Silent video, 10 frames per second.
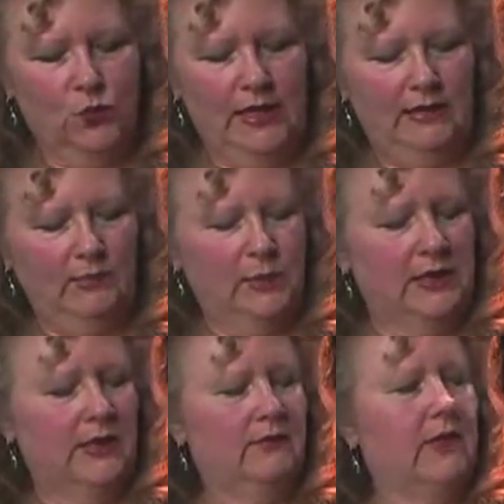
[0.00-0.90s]
we have
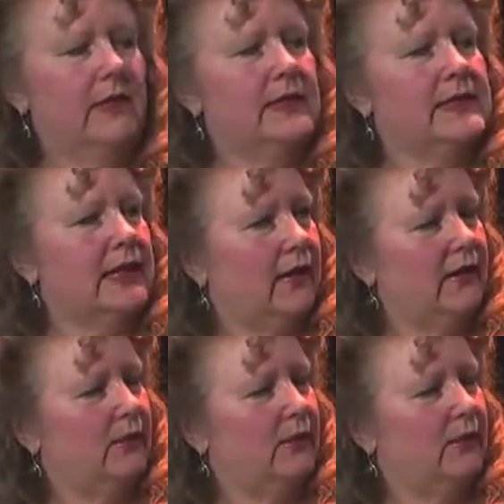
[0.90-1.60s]
been giving these out.